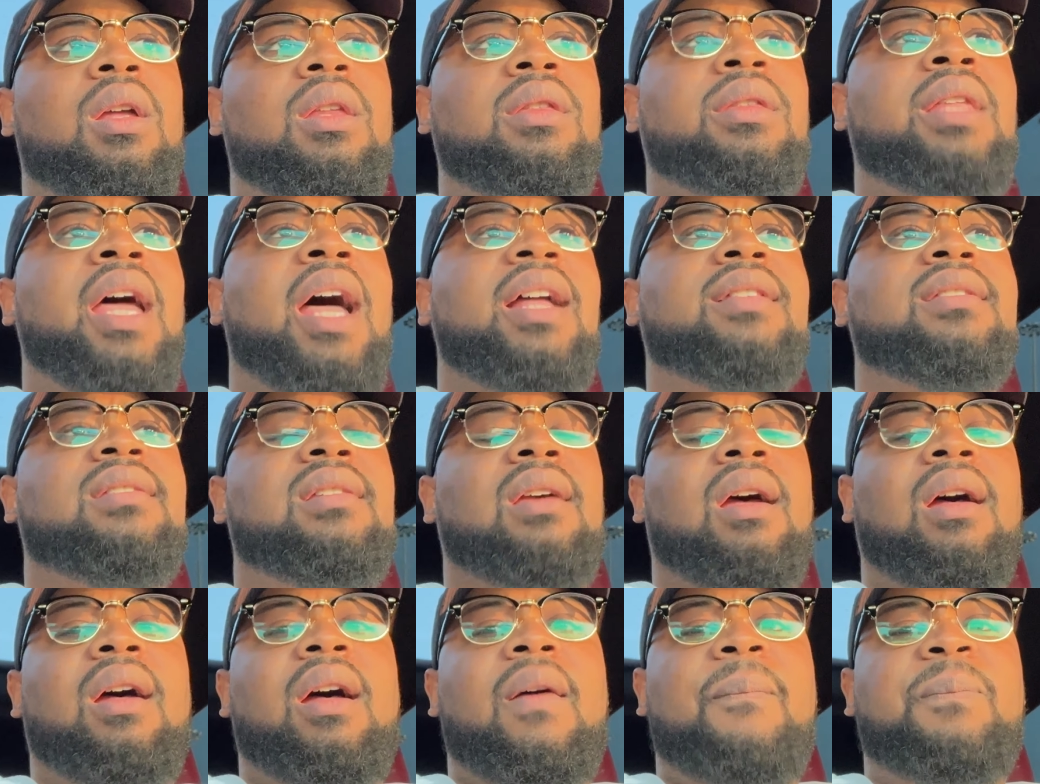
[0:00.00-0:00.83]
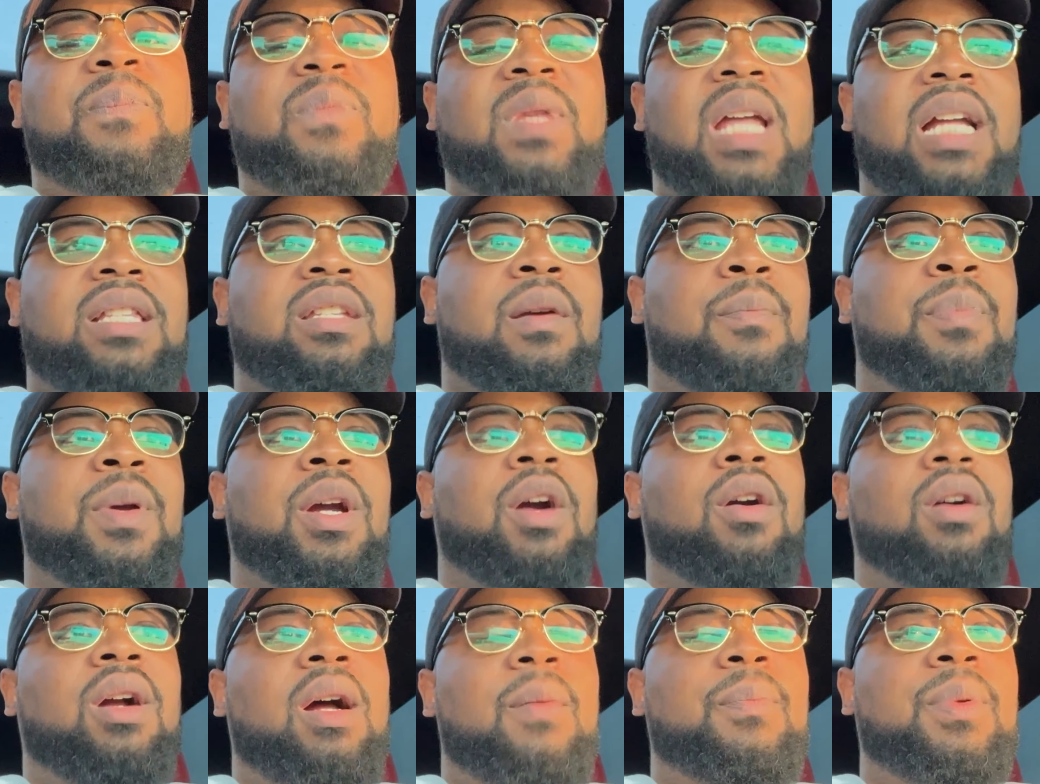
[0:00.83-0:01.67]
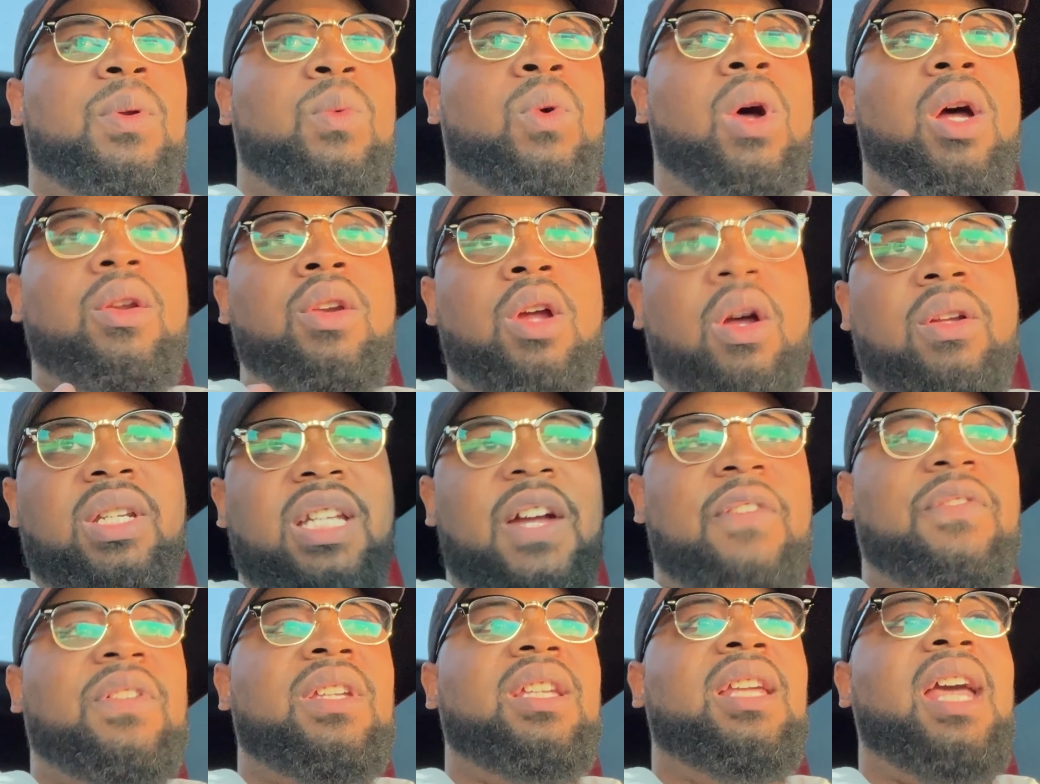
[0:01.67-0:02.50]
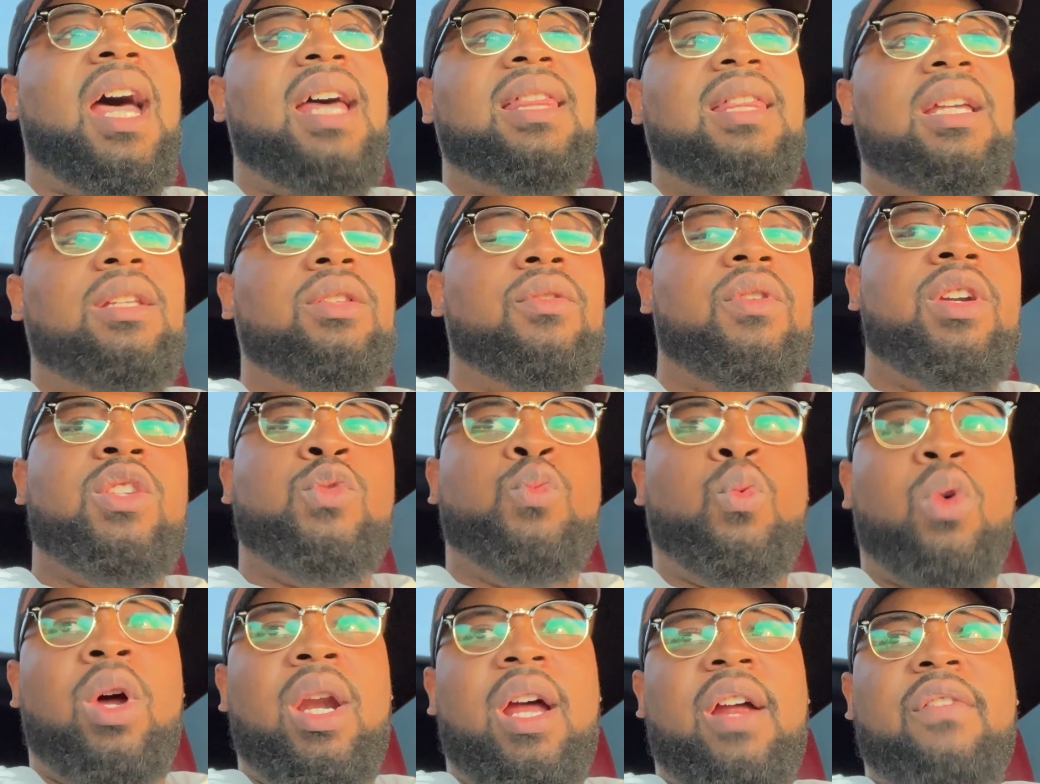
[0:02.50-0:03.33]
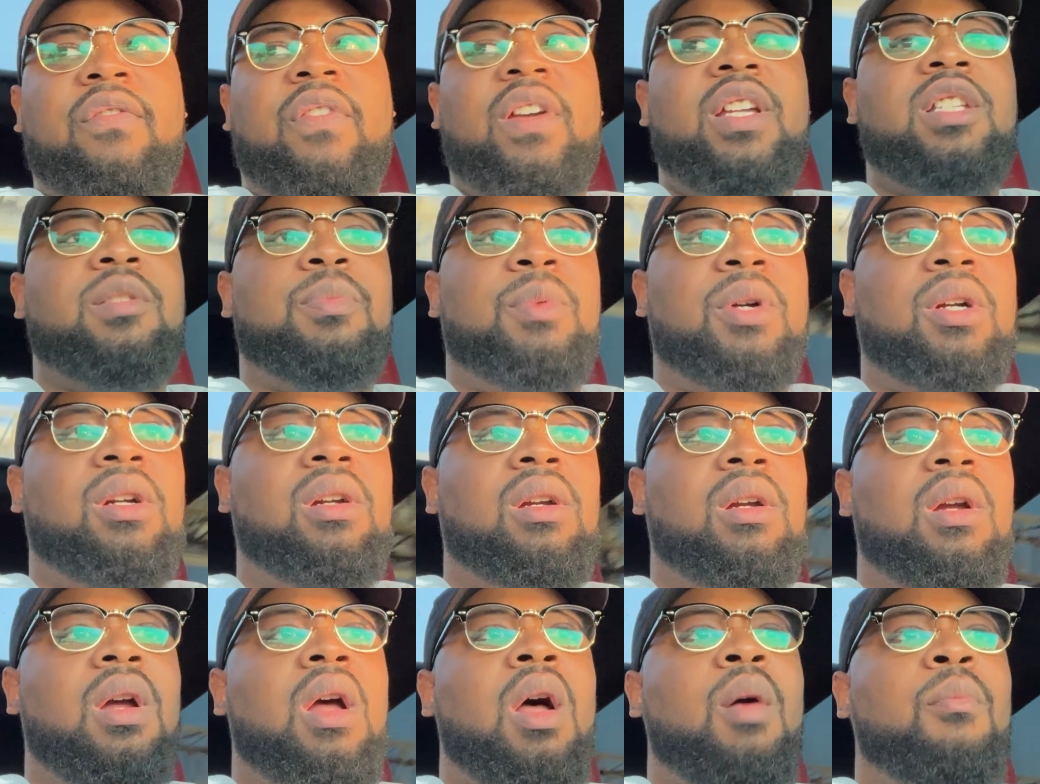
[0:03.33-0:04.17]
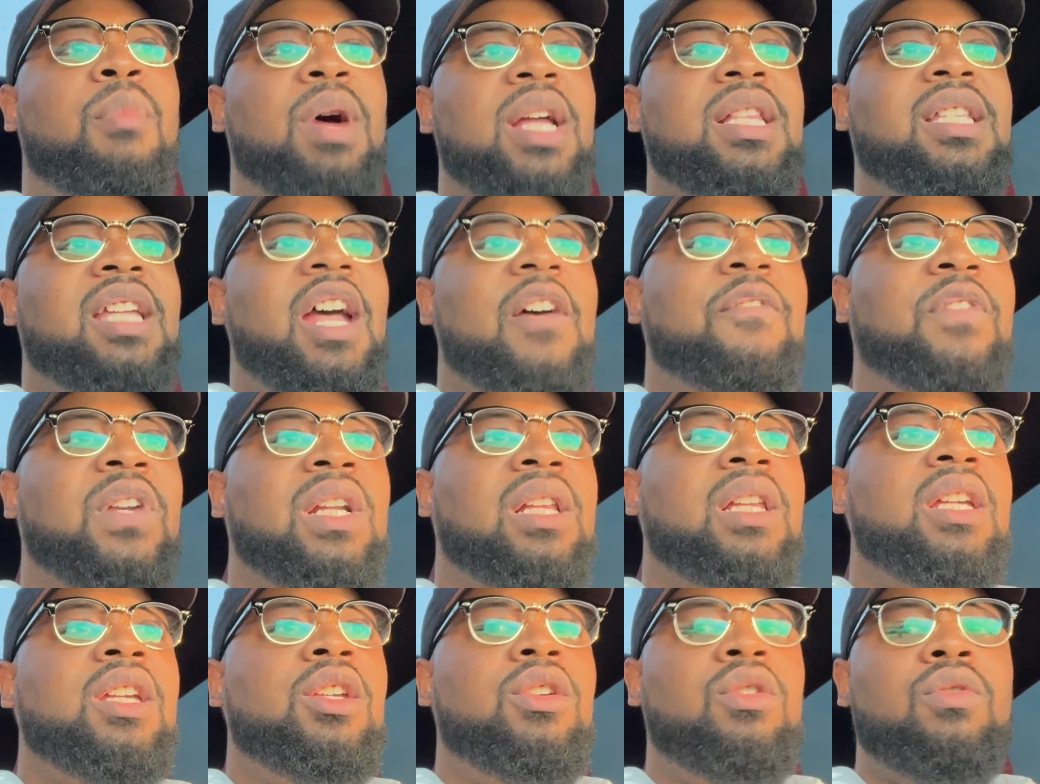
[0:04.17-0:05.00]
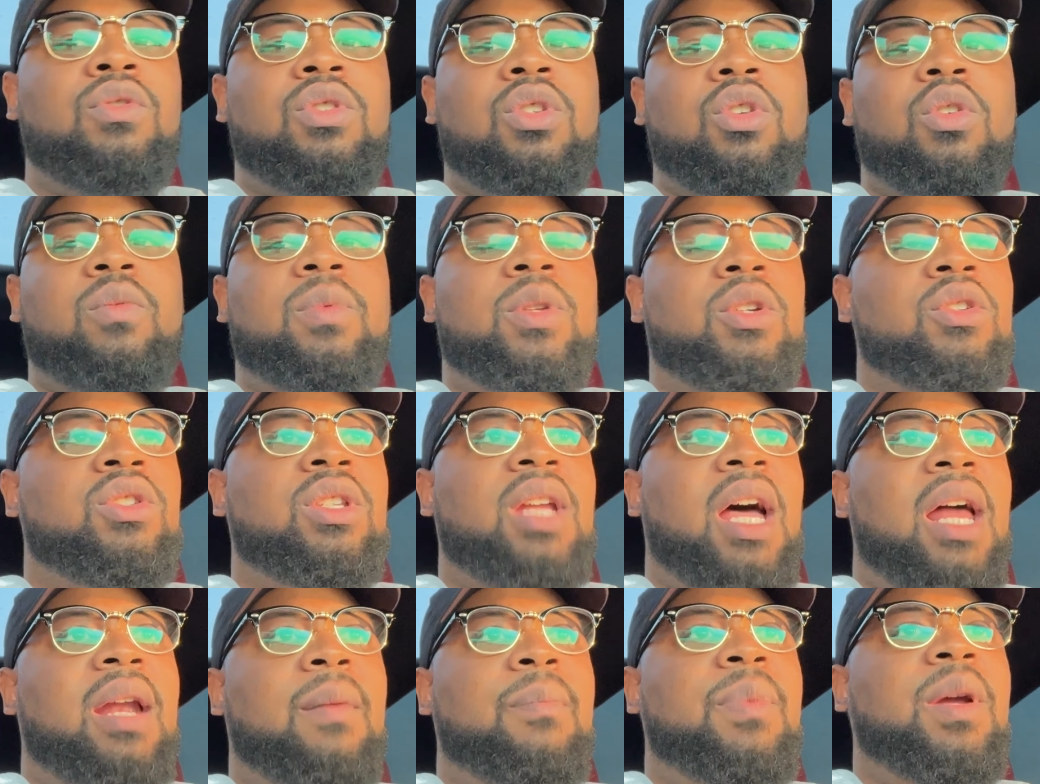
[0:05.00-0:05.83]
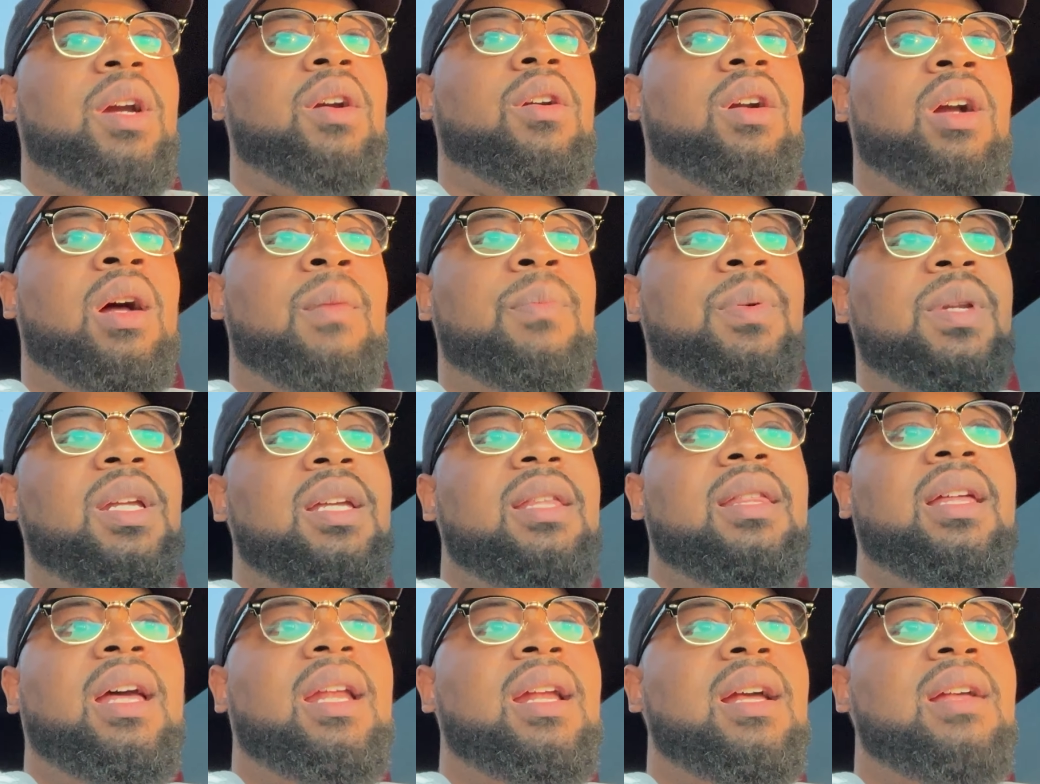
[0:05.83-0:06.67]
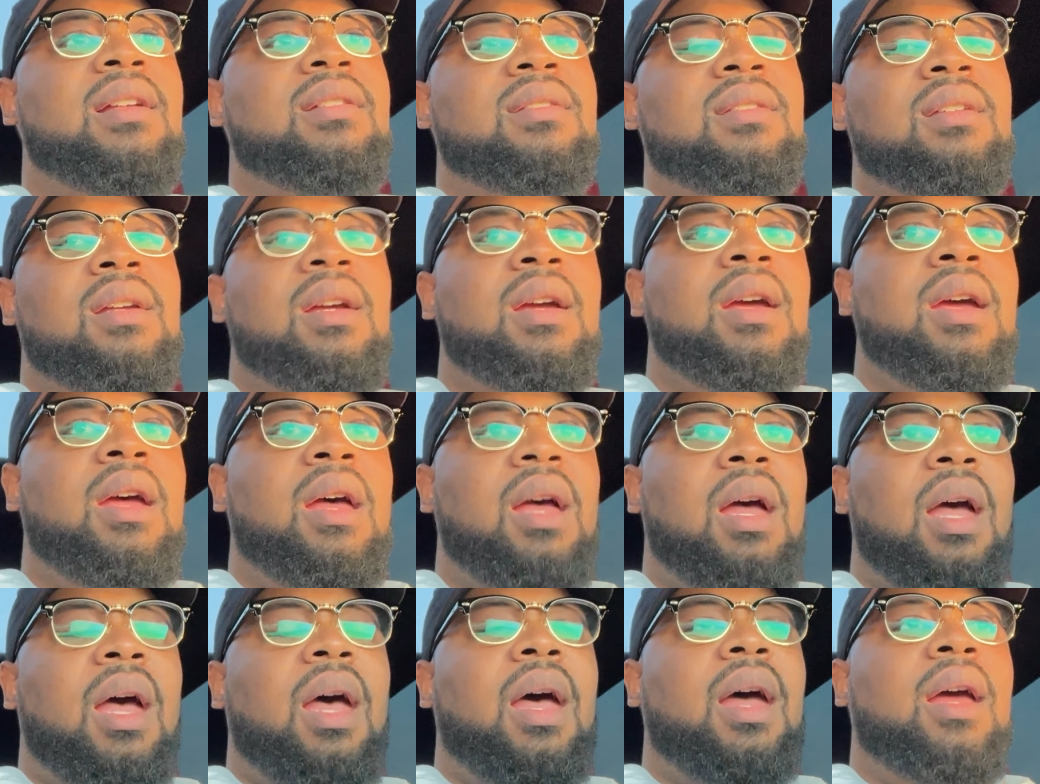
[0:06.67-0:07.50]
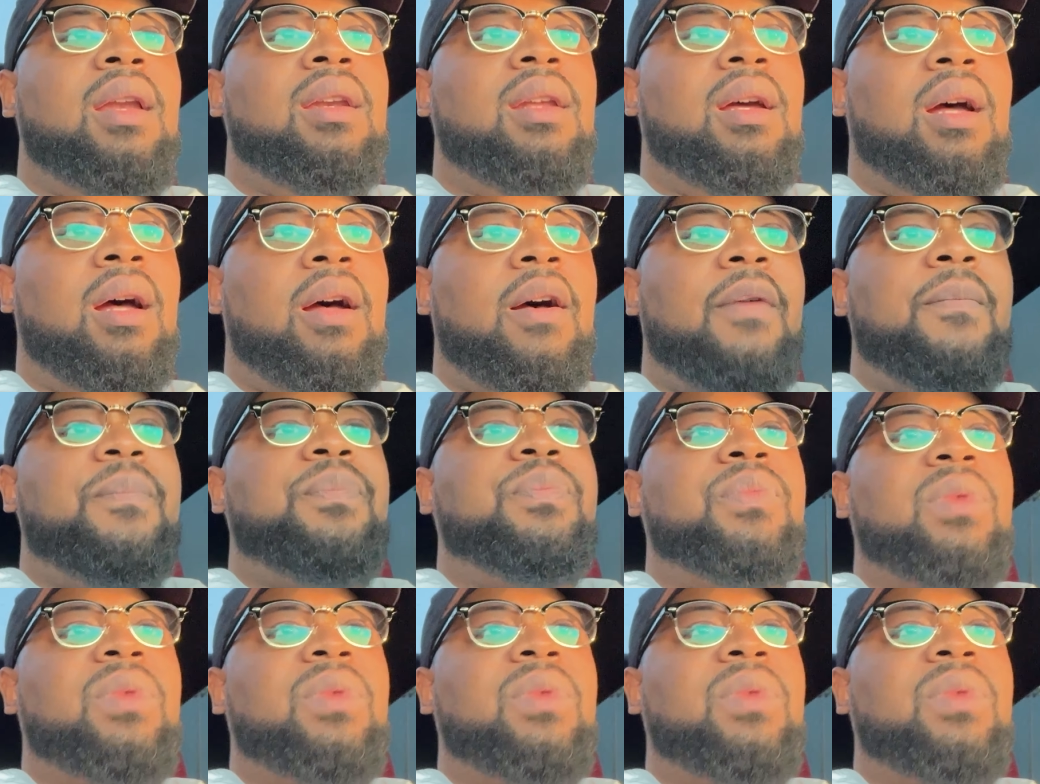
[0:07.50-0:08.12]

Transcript: That, uh, that's a bigger company. Well, no, definitely. Yeah, I think there is one on Facebook, but definitely YouTube. There's not a bigger company than us. And uh,